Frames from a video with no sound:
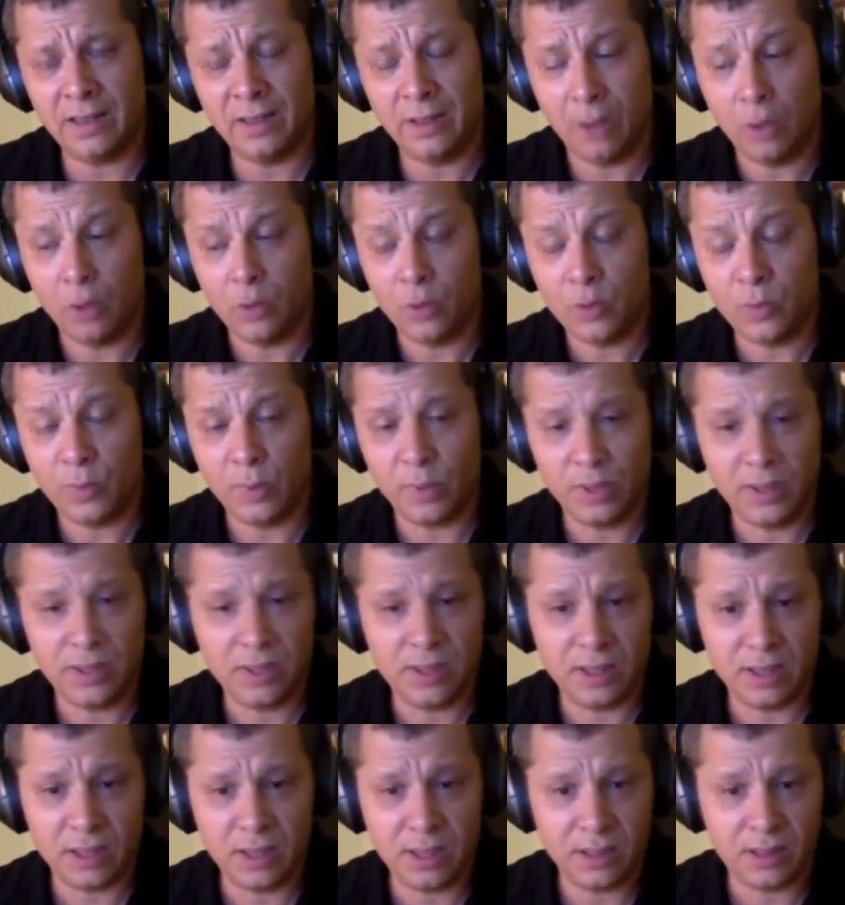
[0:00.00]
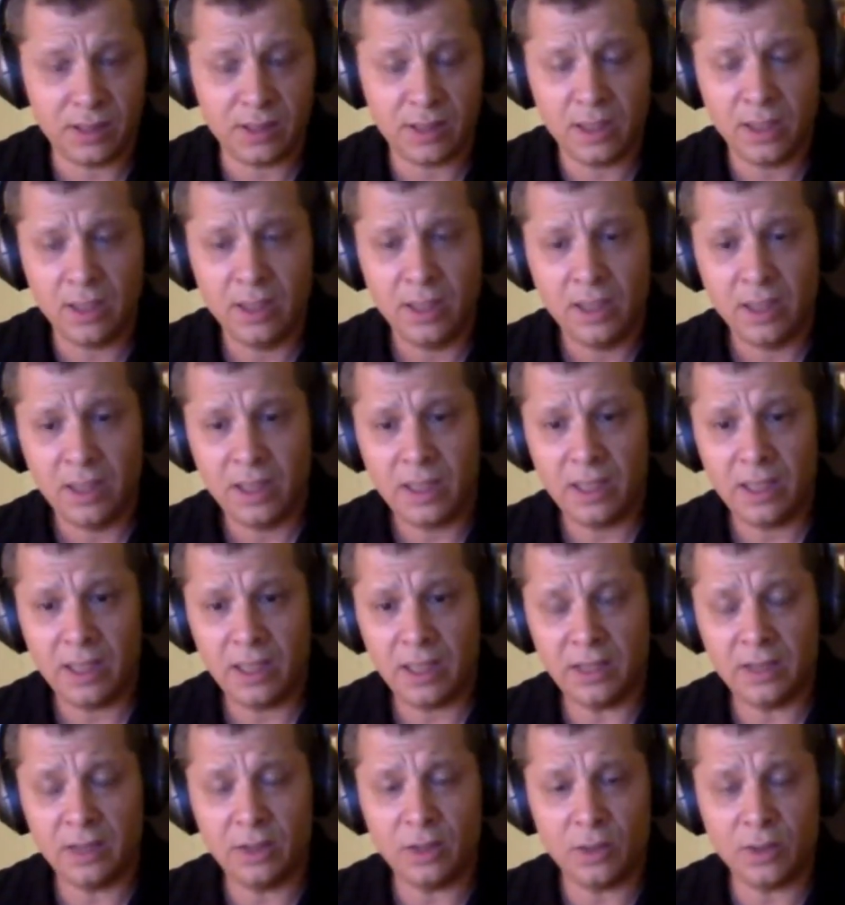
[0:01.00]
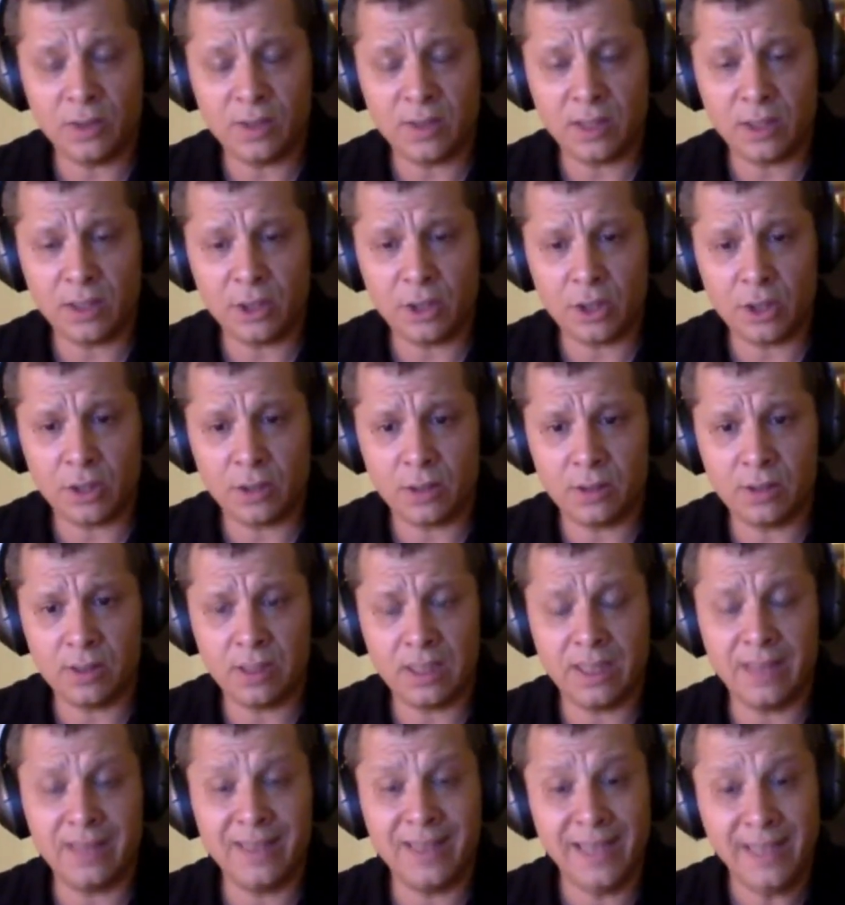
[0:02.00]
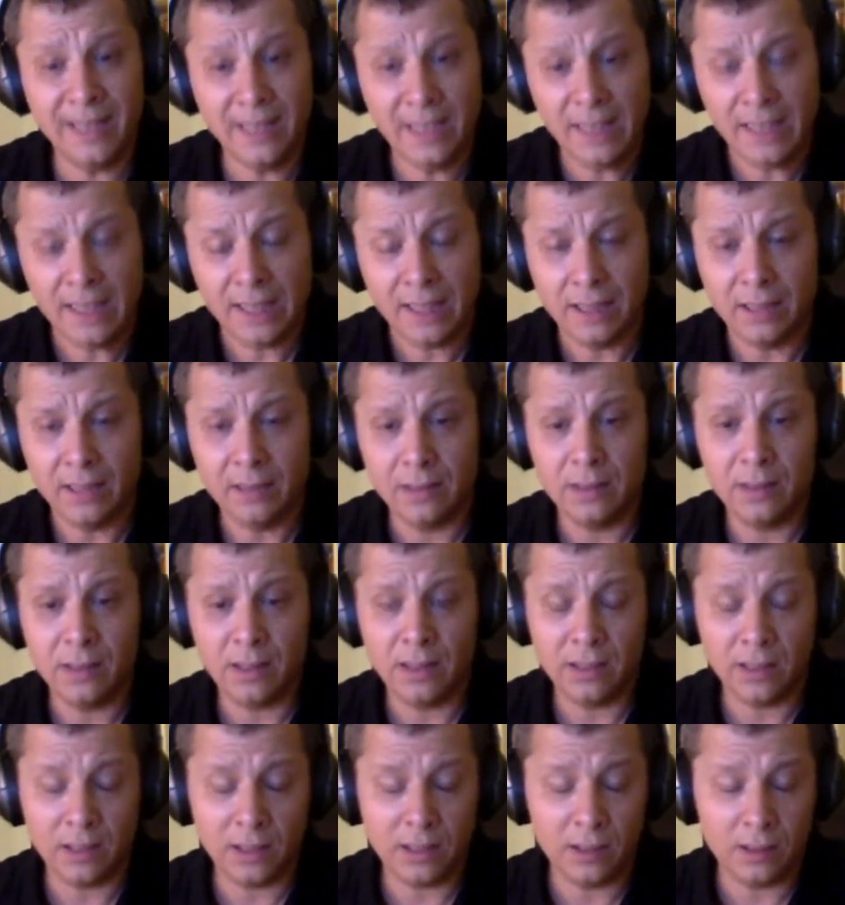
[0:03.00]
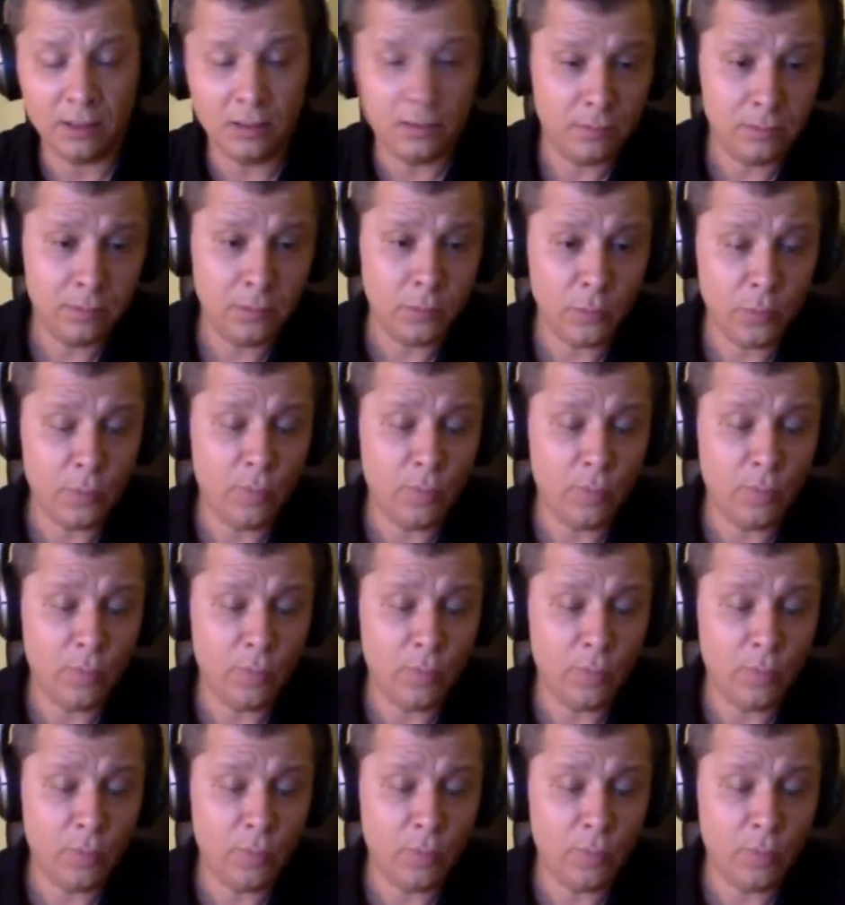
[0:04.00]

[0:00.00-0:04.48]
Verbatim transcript: those policies and those sanctions that they need. And